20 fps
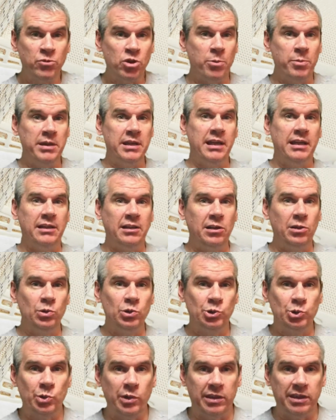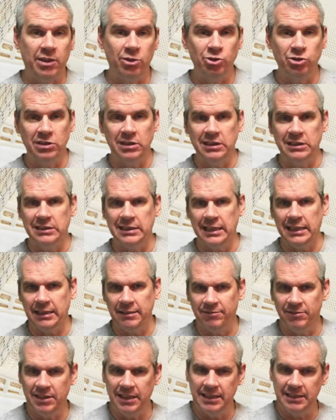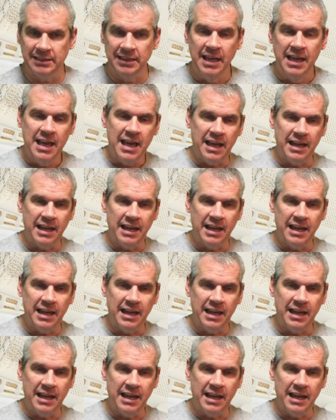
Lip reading: to be getting close to 1,000 consecutive days